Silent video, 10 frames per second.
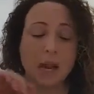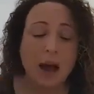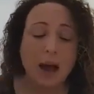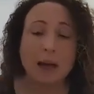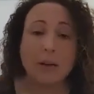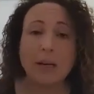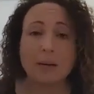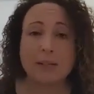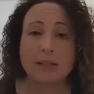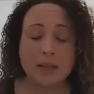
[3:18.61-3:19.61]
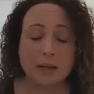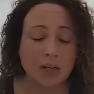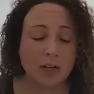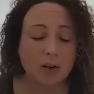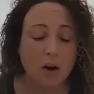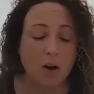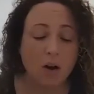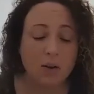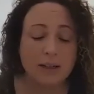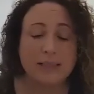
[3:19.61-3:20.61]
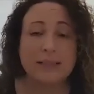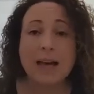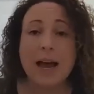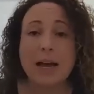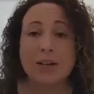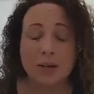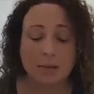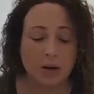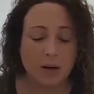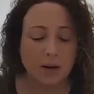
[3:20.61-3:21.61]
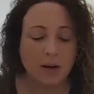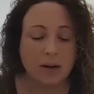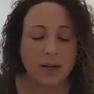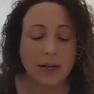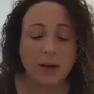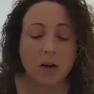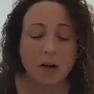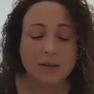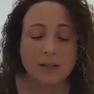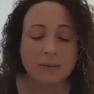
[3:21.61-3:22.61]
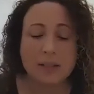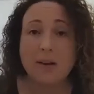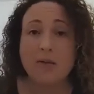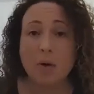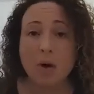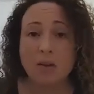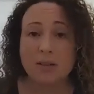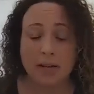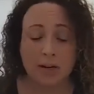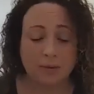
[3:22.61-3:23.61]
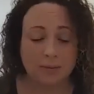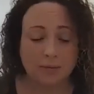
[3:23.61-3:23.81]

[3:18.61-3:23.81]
I becomes the subject. Call is the action part. He calls himself Paul now.